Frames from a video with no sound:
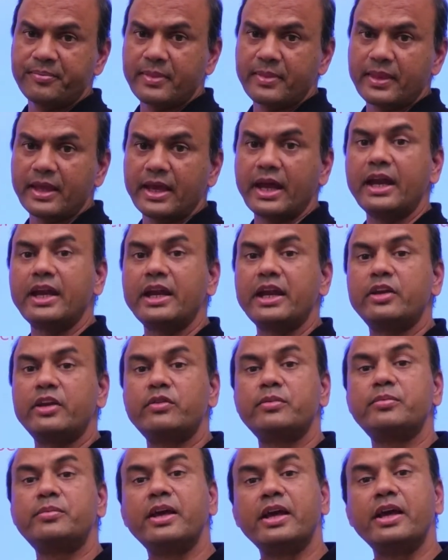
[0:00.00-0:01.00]
and it will
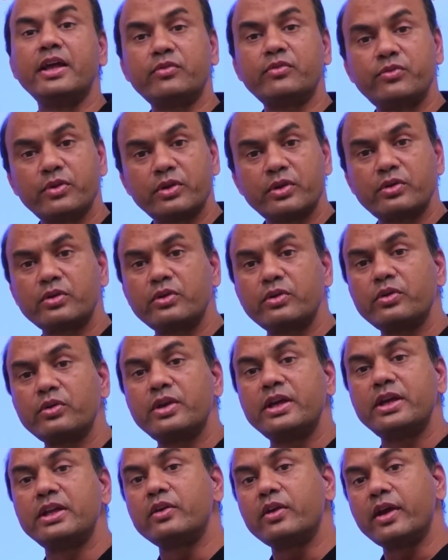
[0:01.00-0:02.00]
be helpful to you
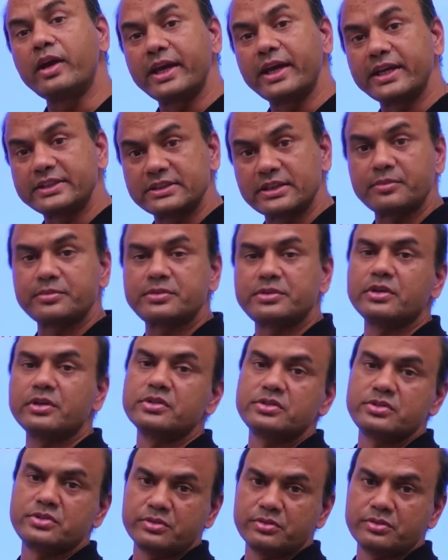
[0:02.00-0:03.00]
in your exams
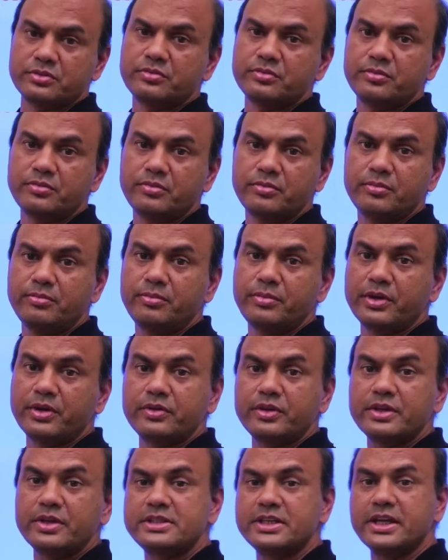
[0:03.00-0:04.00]
also. Because
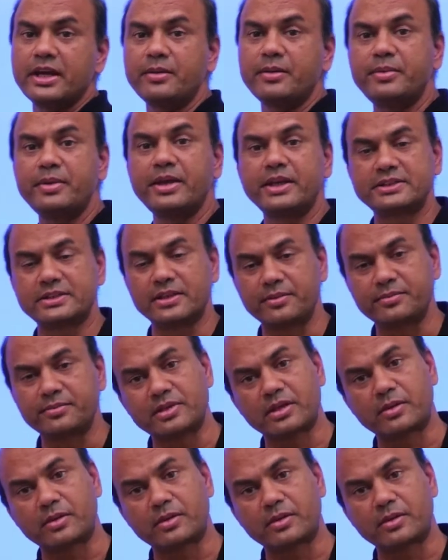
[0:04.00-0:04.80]
the JAIIB exams are